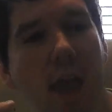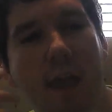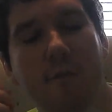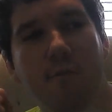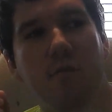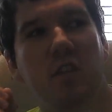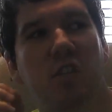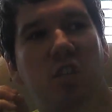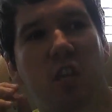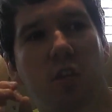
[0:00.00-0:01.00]
Every
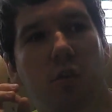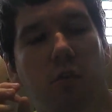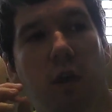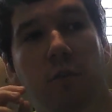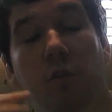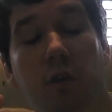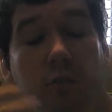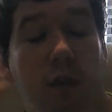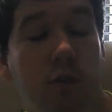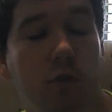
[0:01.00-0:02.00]
single, and you also had